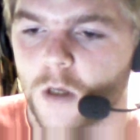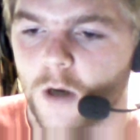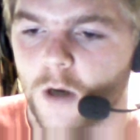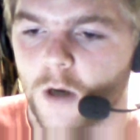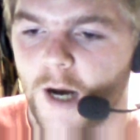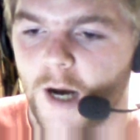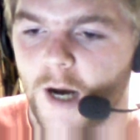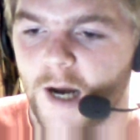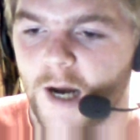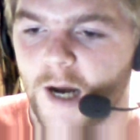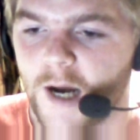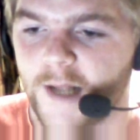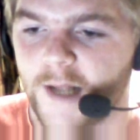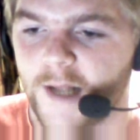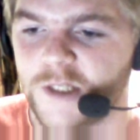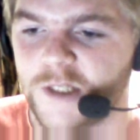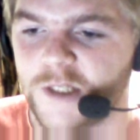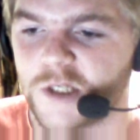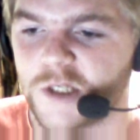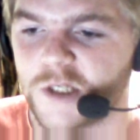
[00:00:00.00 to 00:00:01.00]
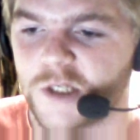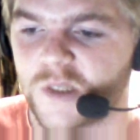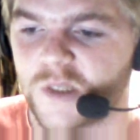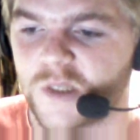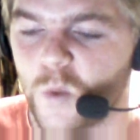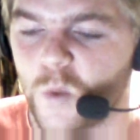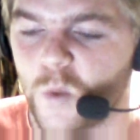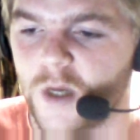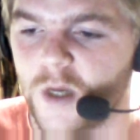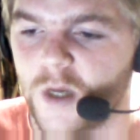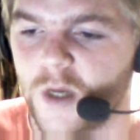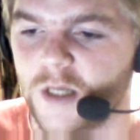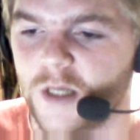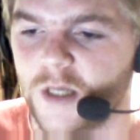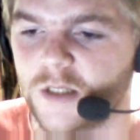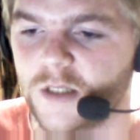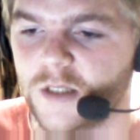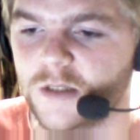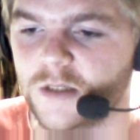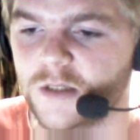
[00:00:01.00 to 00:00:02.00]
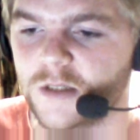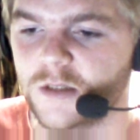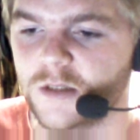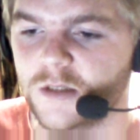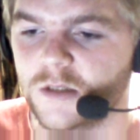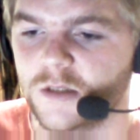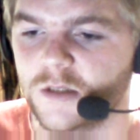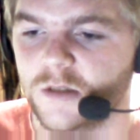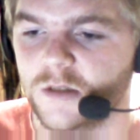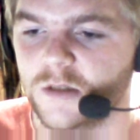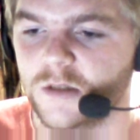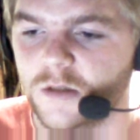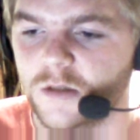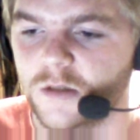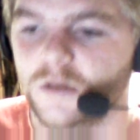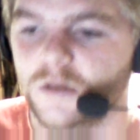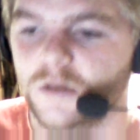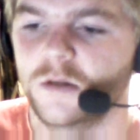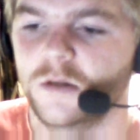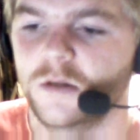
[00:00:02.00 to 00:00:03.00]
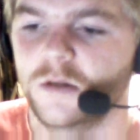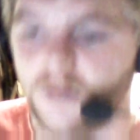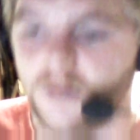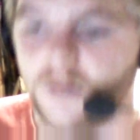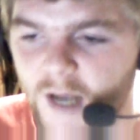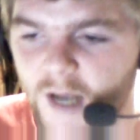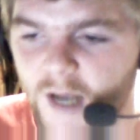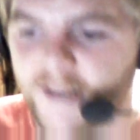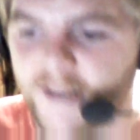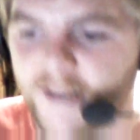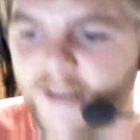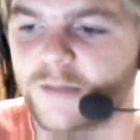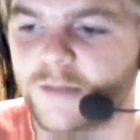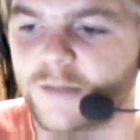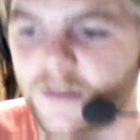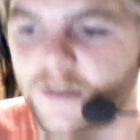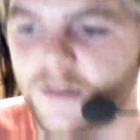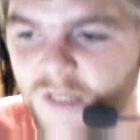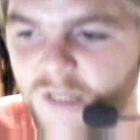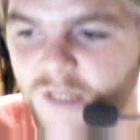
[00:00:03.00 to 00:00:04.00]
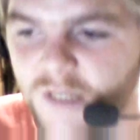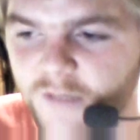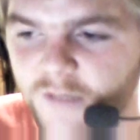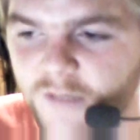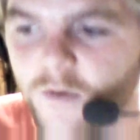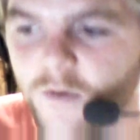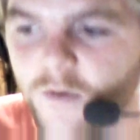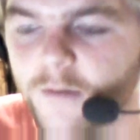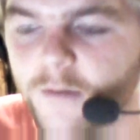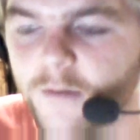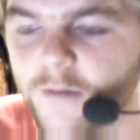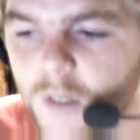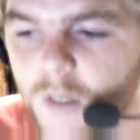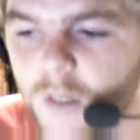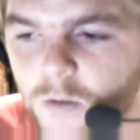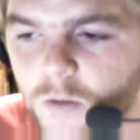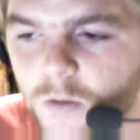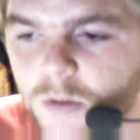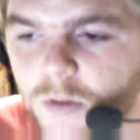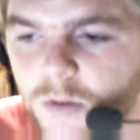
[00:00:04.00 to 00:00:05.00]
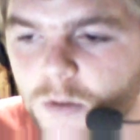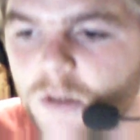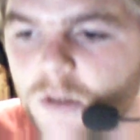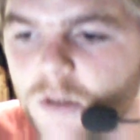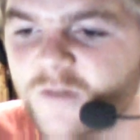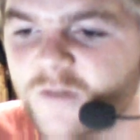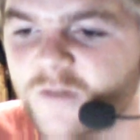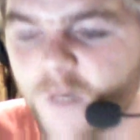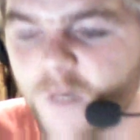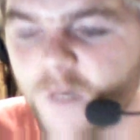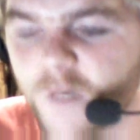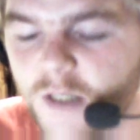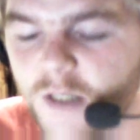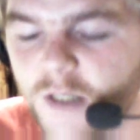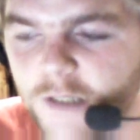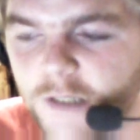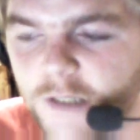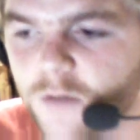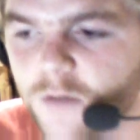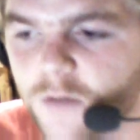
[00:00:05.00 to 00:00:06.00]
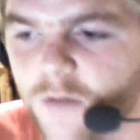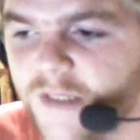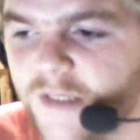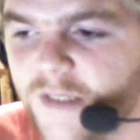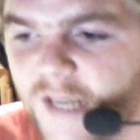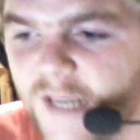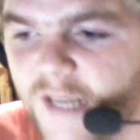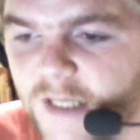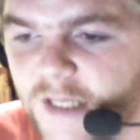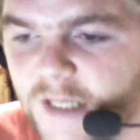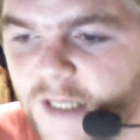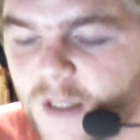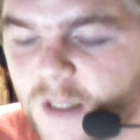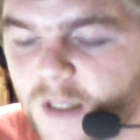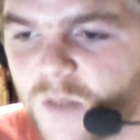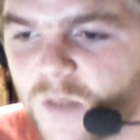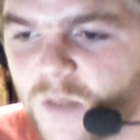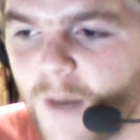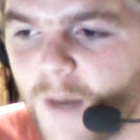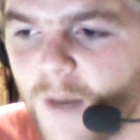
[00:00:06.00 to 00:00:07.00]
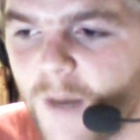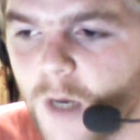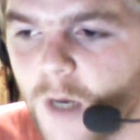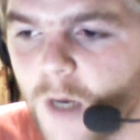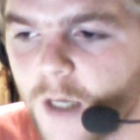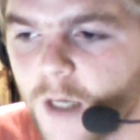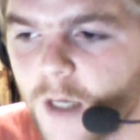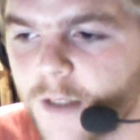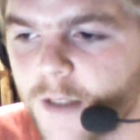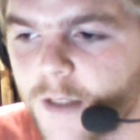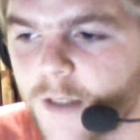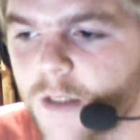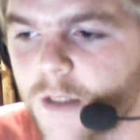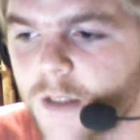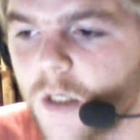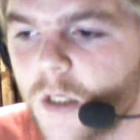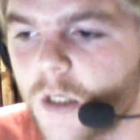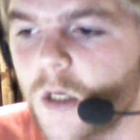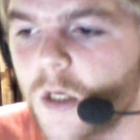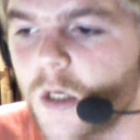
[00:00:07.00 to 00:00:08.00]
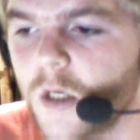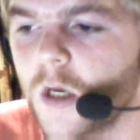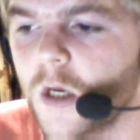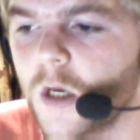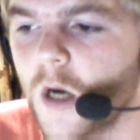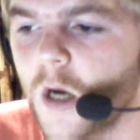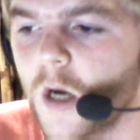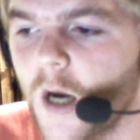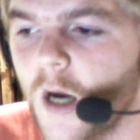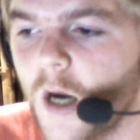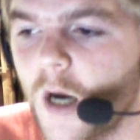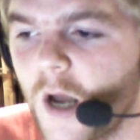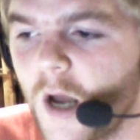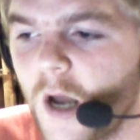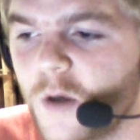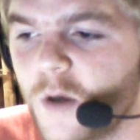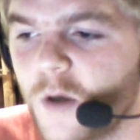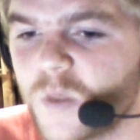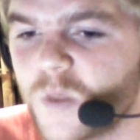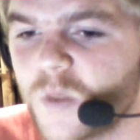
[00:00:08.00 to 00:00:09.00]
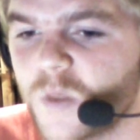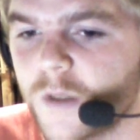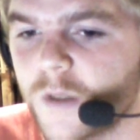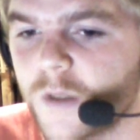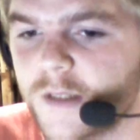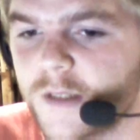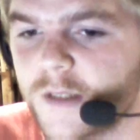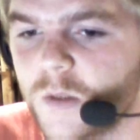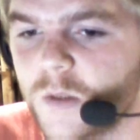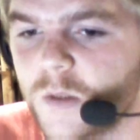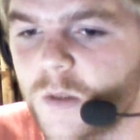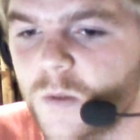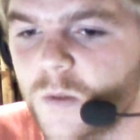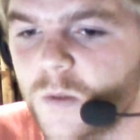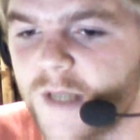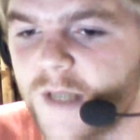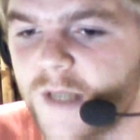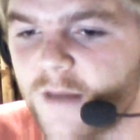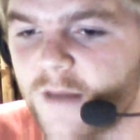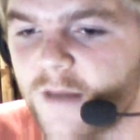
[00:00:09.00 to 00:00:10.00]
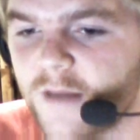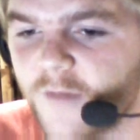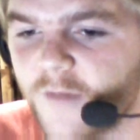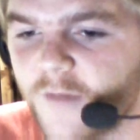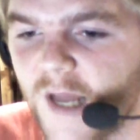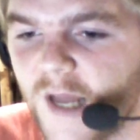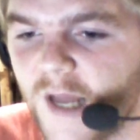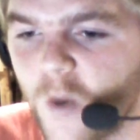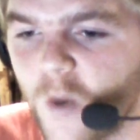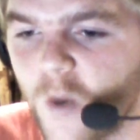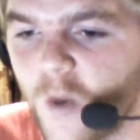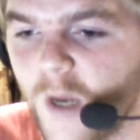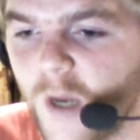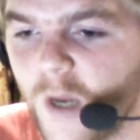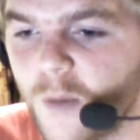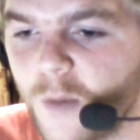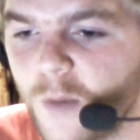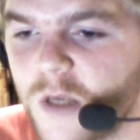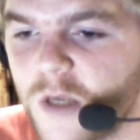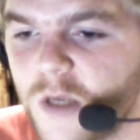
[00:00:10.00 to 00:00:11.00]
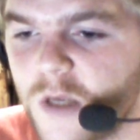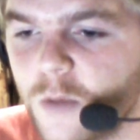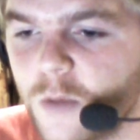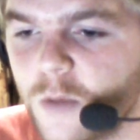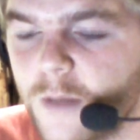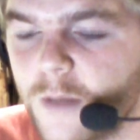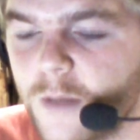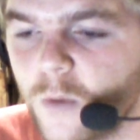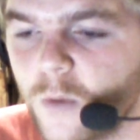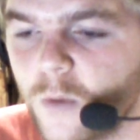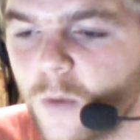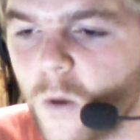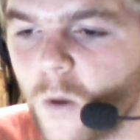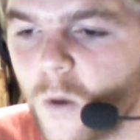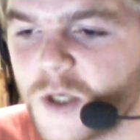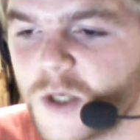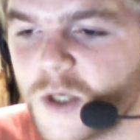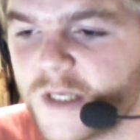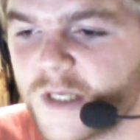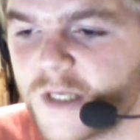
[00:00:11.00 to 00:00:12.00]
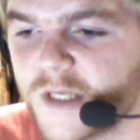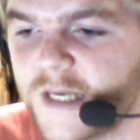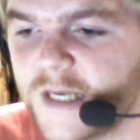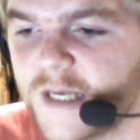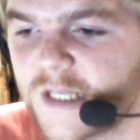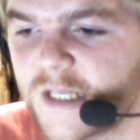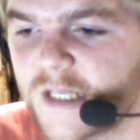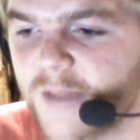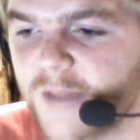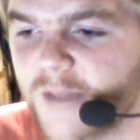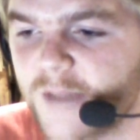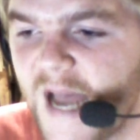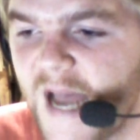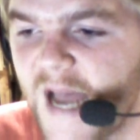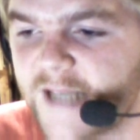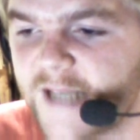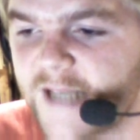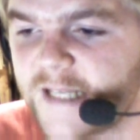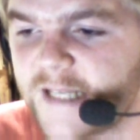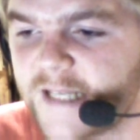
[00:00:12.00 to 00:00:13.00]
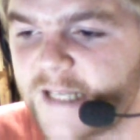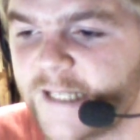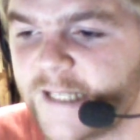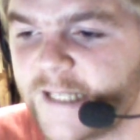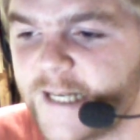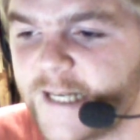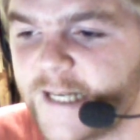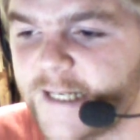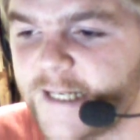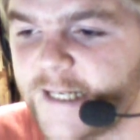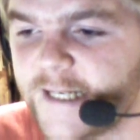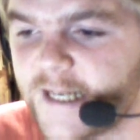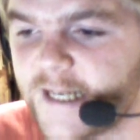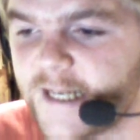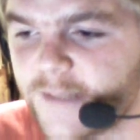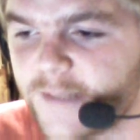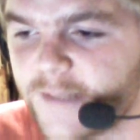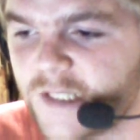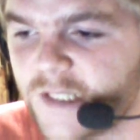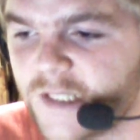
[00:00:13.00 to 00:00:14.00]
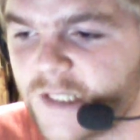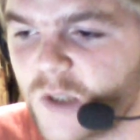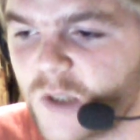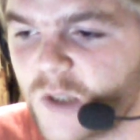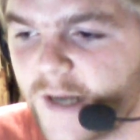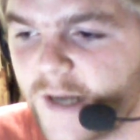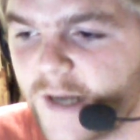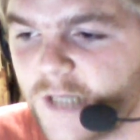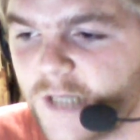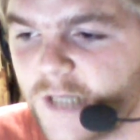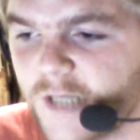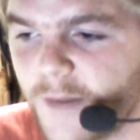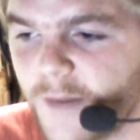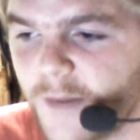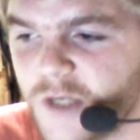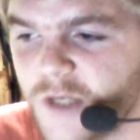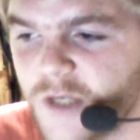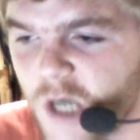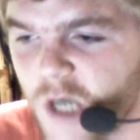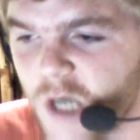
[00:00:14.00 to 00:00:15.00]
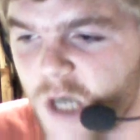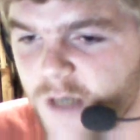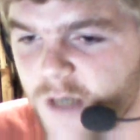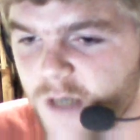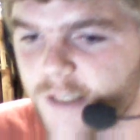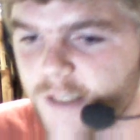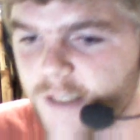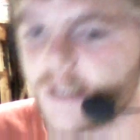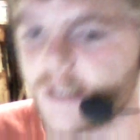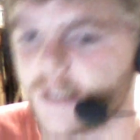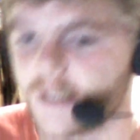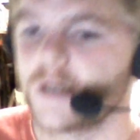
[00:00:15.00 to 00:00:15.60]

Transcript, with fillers: Uh, it's just the one I get pumped up for the most. Fuck, I couldn't read that, so that's why I paused. Uh, I always want to take the flag or help heal people or just kick some ass and take names and try to top the charts.